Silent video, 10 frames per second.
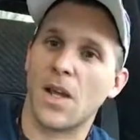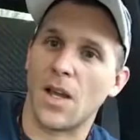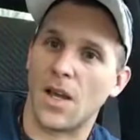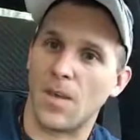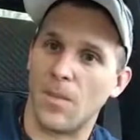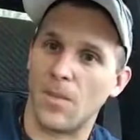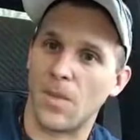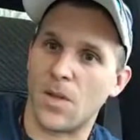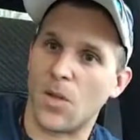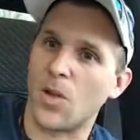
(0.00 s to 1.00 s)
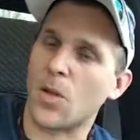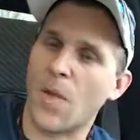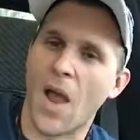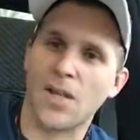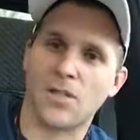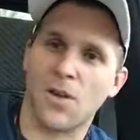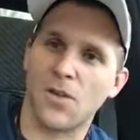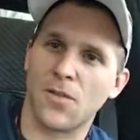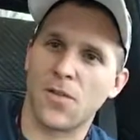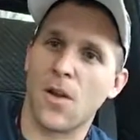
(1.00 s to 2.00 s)
Um, look past
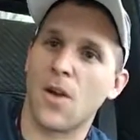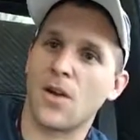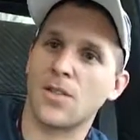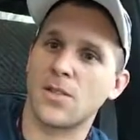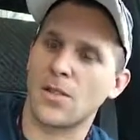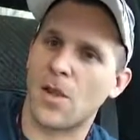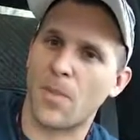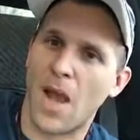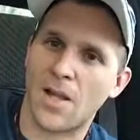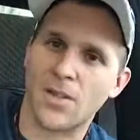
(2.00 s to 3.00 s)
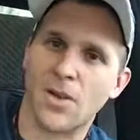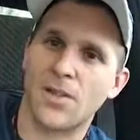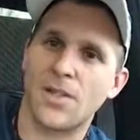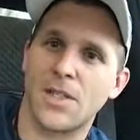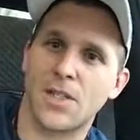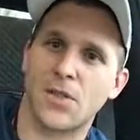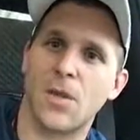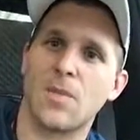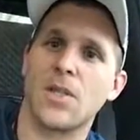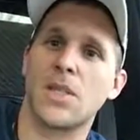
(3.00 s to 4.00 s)
all the flaws, look past all the
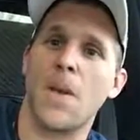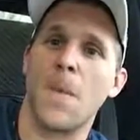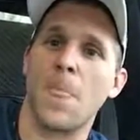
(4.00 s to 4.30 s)
disagreements,